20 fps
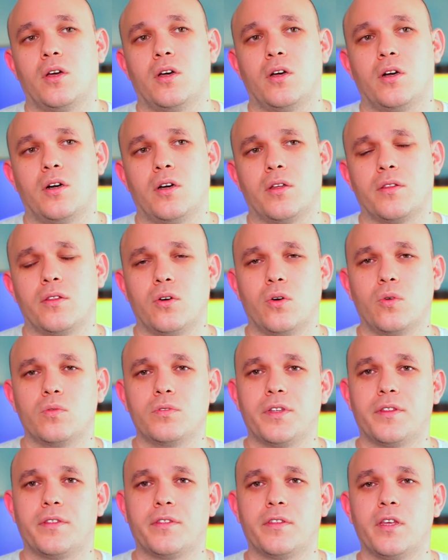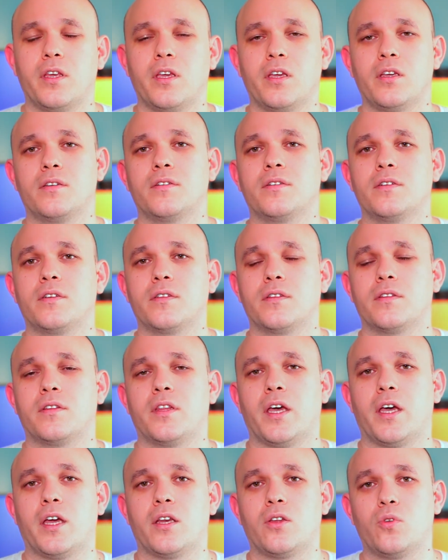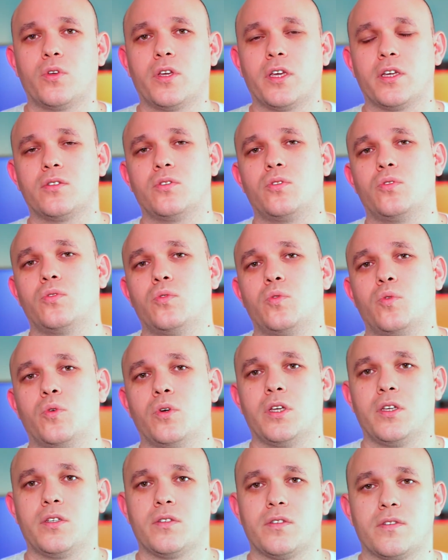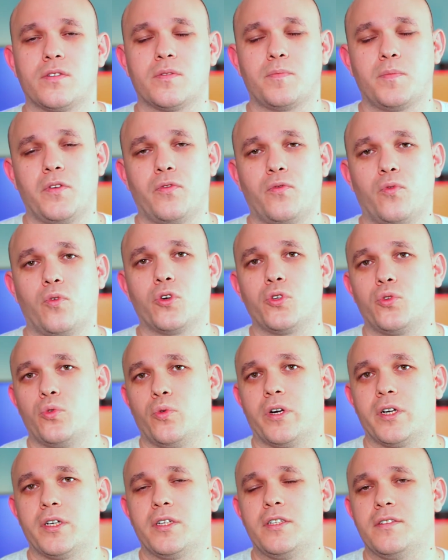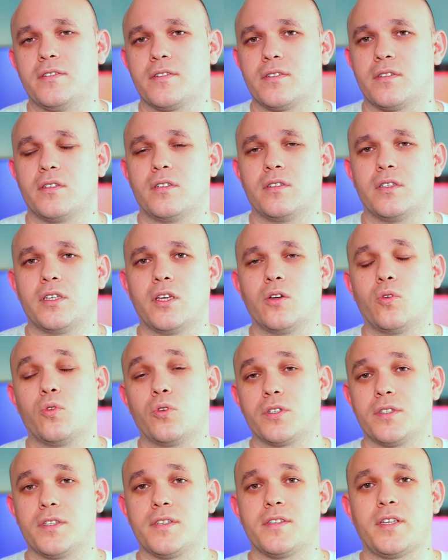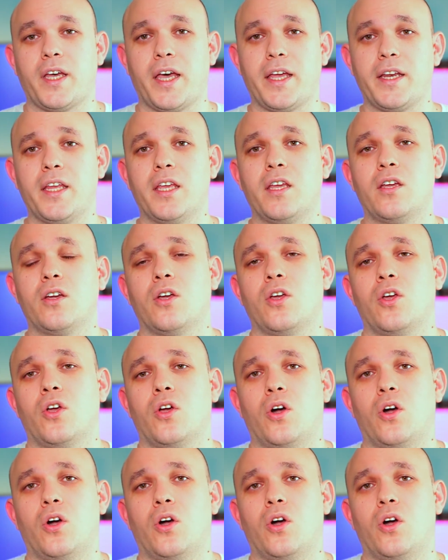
The only thing that you can do is, before you are installing or deciding